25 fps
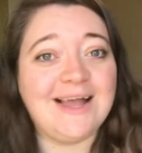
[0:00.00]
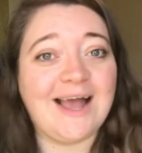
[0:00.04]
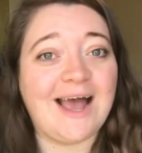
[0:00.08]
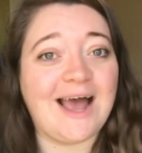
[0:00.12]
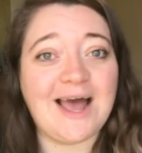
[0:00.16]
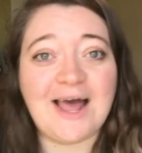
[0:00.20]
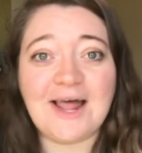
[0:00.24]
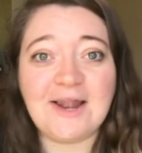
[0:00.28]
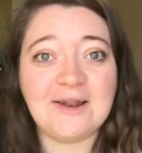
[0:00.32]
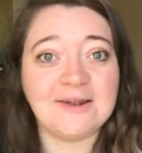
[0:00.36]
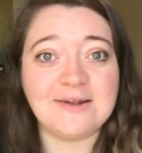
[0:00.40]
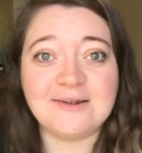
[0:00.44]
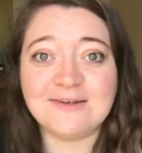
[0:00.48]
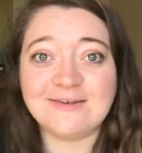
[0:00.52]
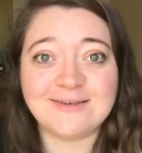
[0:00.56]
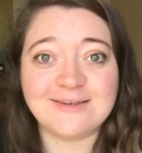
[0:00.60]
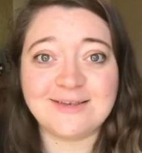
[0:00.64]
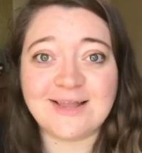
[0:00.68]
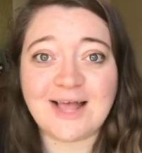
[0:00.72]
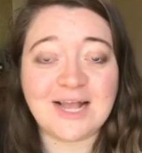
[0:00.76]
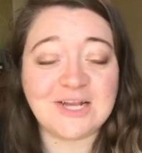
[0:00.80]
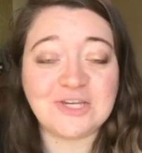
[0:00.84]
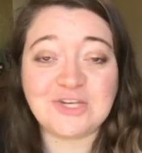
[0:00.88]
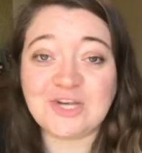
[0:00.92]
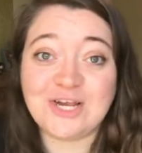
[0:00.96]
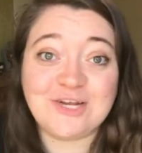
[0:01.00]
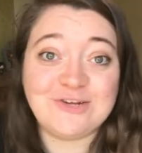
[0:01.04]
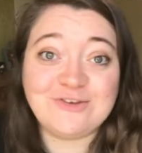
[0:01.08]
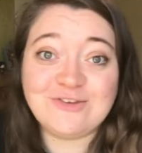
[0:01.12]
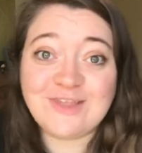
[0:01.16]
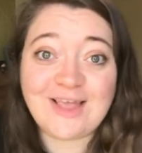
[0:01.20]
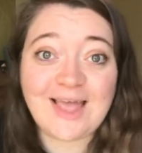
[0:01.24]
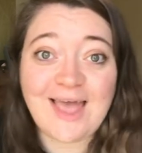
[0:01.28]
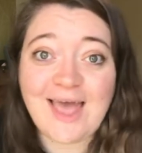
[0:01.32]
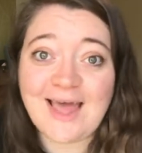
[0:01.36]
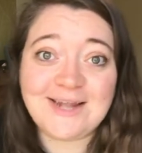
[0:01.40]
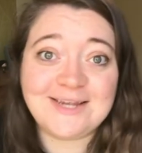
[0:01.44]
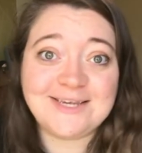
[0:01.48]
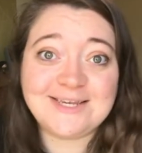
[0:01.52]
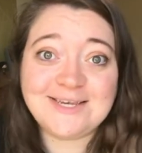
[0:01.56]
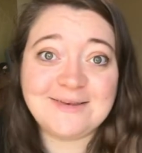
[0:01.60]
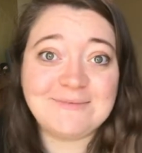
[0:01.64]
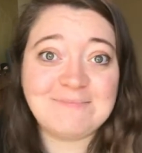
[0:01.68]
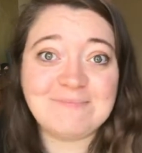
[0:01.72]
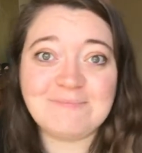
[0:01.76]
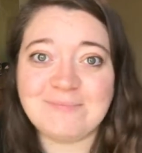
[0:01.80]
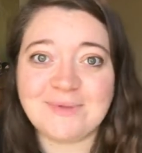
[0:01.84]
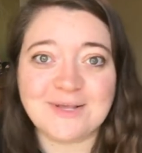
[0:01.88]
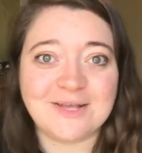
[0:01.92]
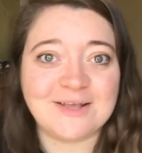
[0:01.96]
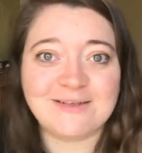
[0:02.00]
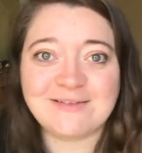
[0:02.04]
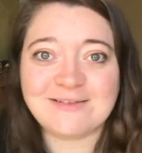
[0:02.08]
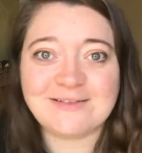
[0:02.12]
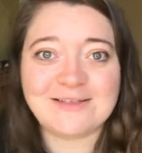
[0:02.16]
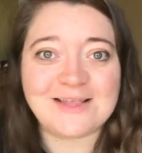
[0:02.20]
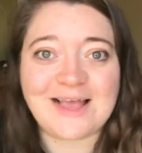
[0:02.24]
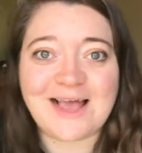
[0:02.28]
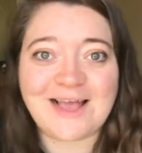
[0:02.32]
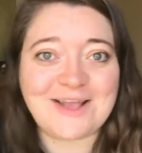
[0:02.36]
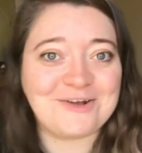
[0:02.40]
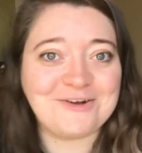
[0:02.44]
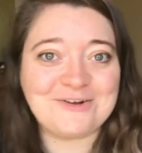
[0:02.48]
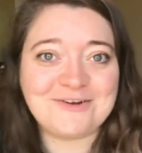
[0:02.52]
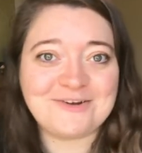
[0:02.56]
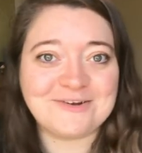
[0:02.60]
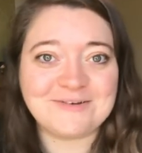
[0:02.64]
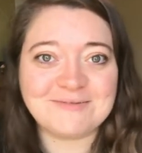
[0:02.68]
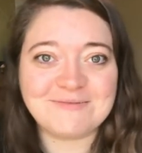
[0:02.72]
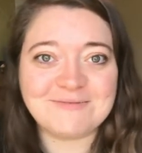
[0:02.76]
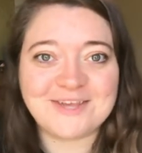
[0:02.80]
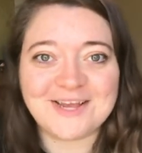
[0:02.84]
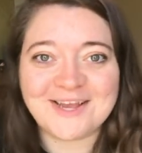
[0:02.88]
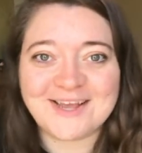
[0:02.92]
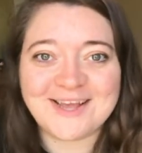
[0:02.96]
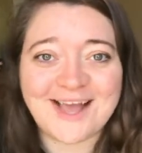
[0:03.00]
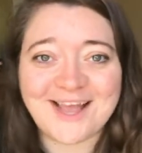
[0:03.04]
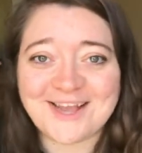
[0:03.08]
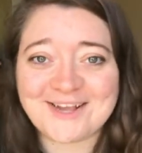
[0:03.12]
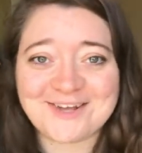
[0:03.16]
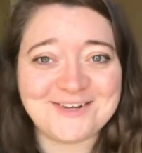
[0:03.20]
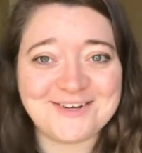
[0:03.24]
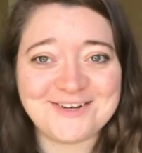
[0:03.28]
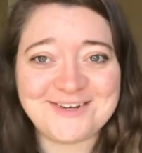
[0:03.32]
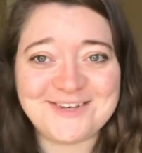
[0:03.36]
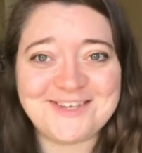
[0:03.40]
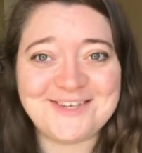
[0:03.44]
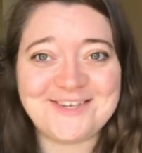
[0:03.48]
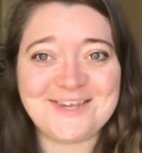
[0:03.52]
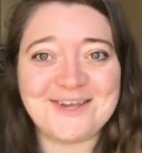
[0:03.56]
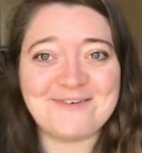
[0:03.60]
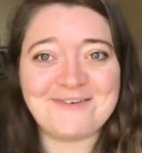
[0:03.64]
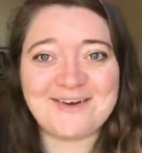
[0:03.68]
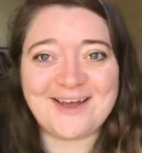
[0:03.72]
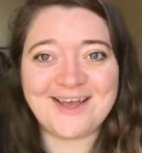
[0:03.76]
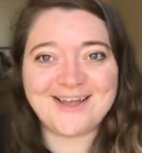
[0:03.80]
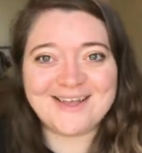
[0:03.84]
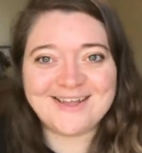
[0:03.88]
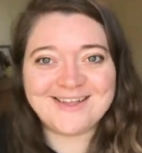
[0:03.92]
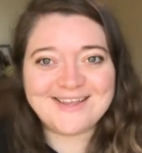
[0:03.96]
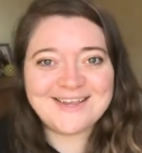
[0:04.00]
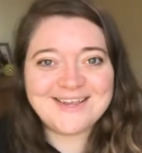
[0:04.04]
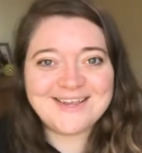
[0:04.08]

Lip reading: and I changed the end because I couldn't do it.